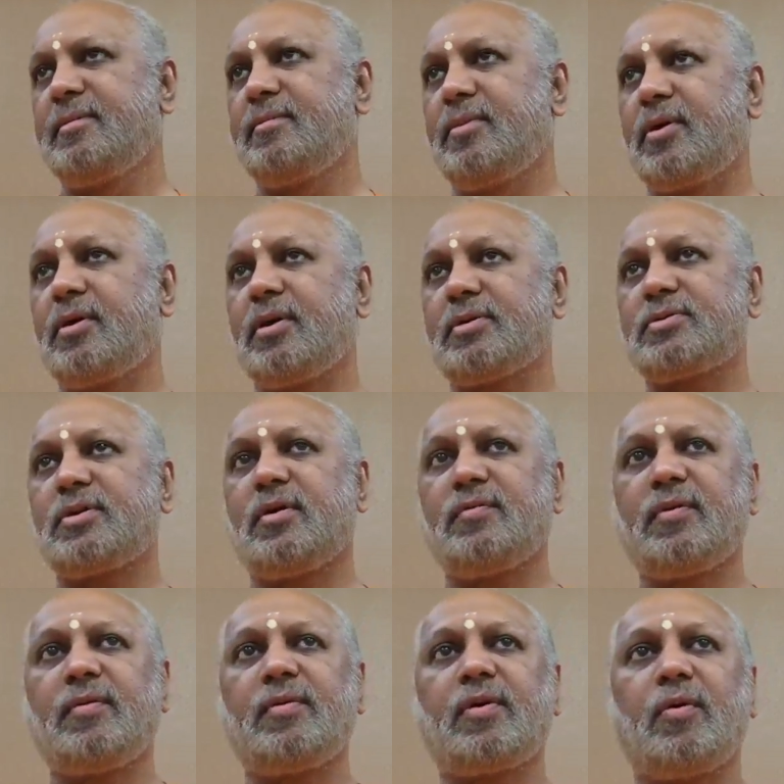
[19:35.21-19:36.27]
Because of
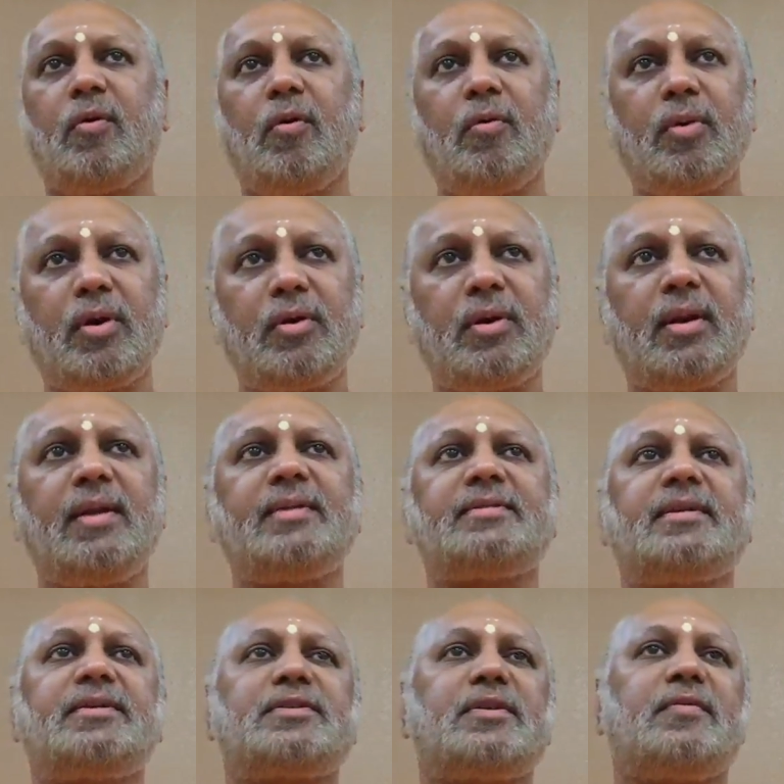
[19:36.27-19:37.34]
our
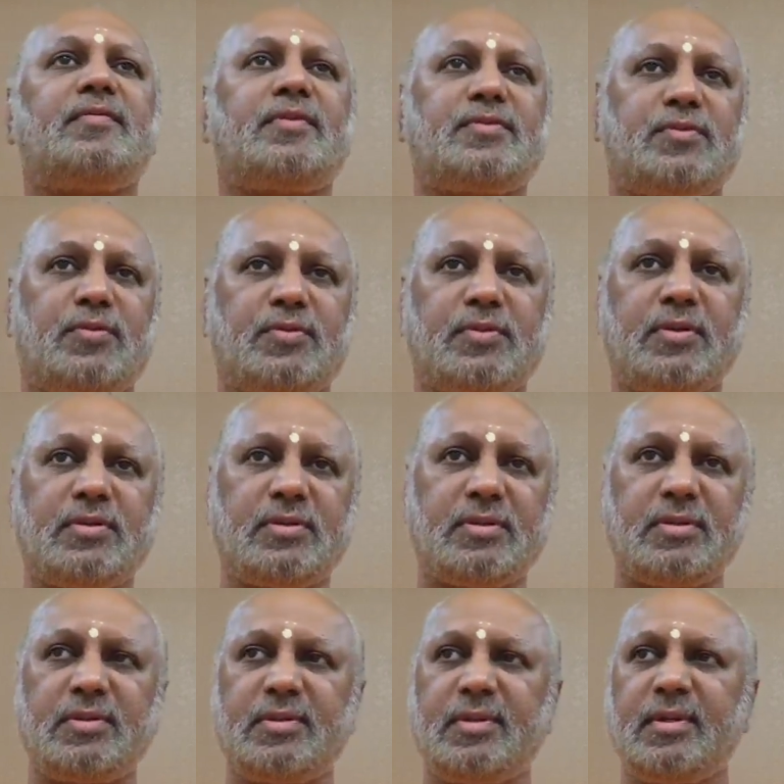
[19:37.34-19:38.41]
over-utilization of resources
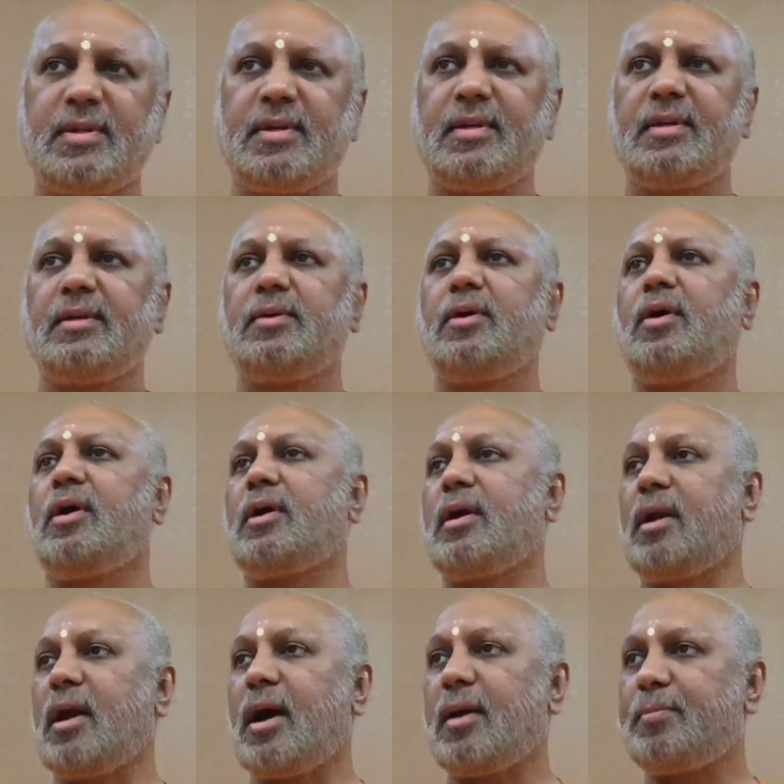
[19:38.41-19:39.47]
or
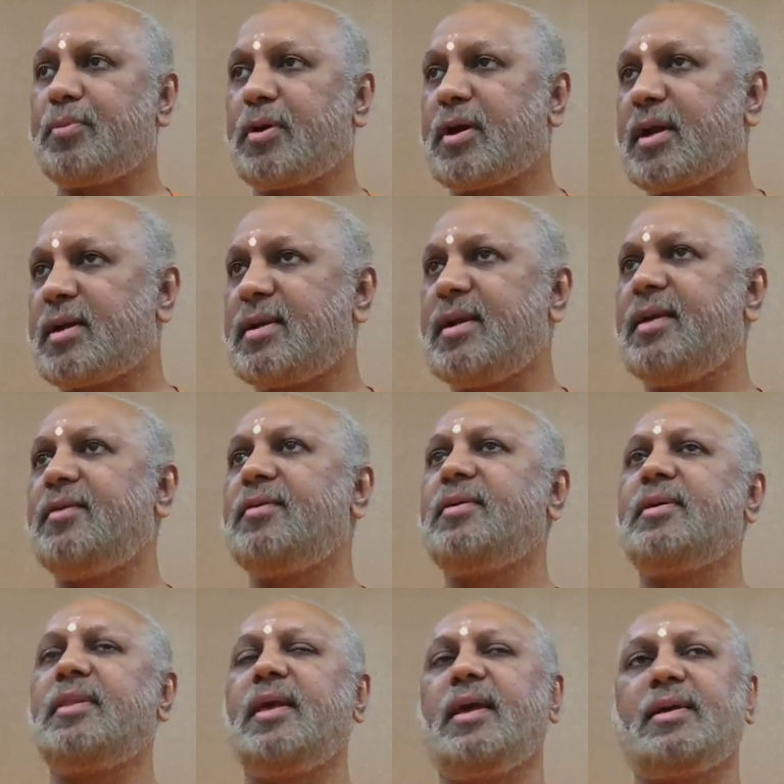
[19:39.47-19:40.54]
not protecting
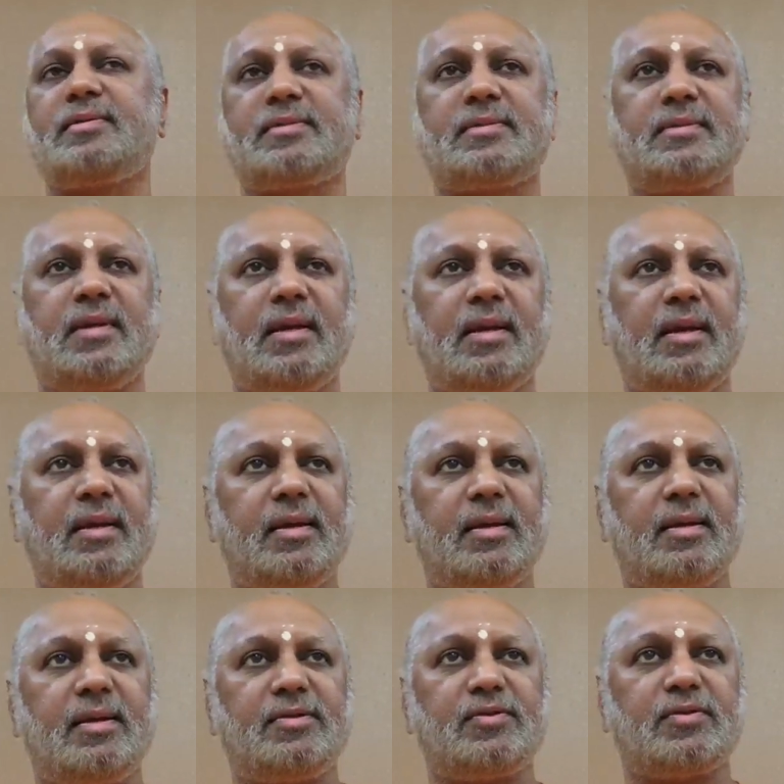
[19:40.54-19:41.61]
the
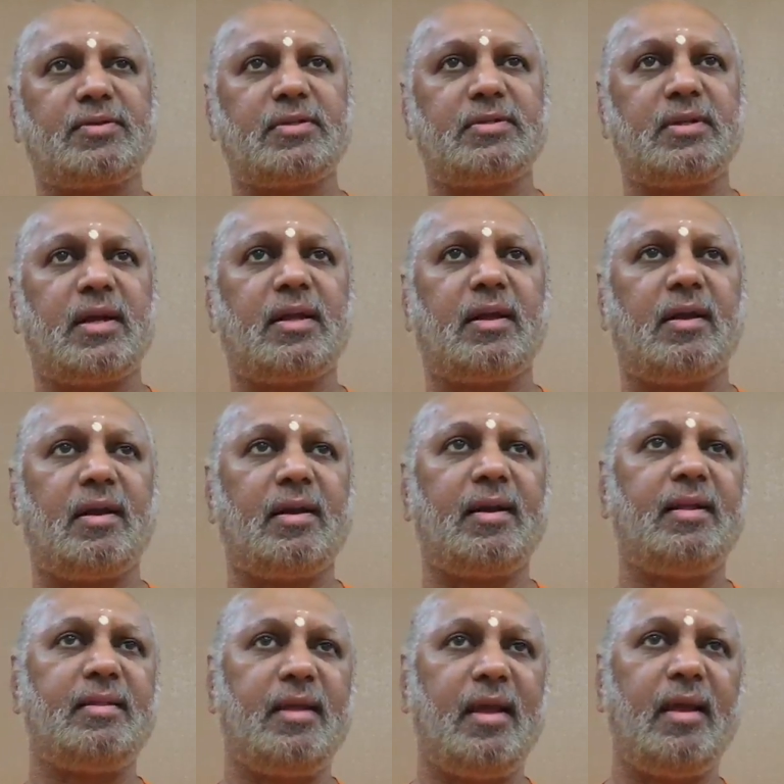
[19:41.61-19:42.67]
resources that are
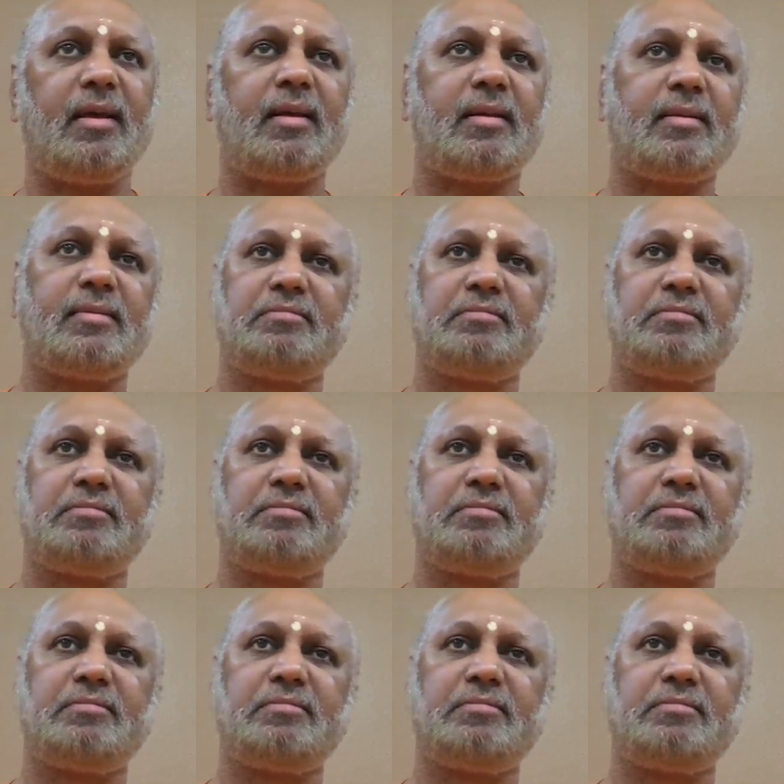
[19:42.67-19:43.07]
already there.